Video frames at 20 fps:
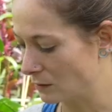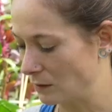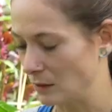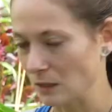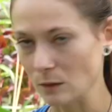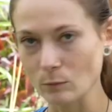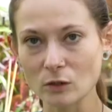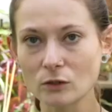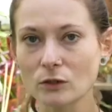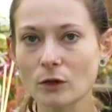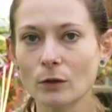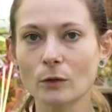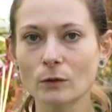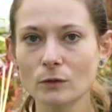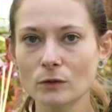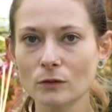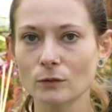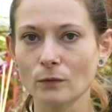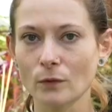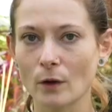
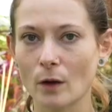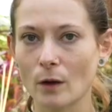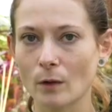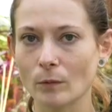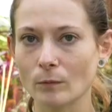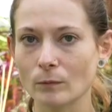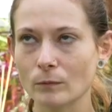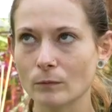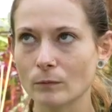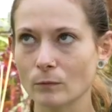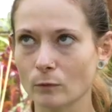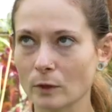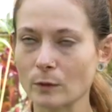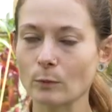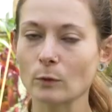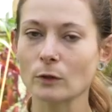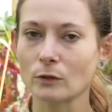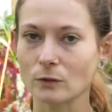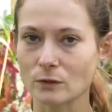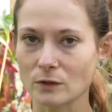nematodes from
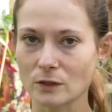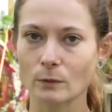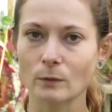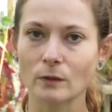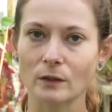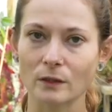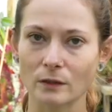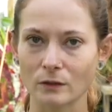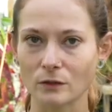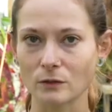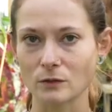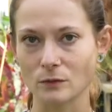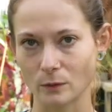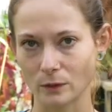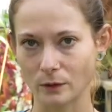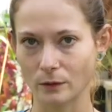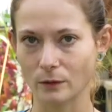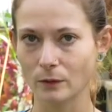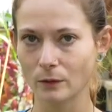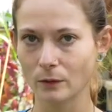reproducing within the
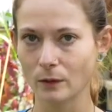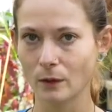soil.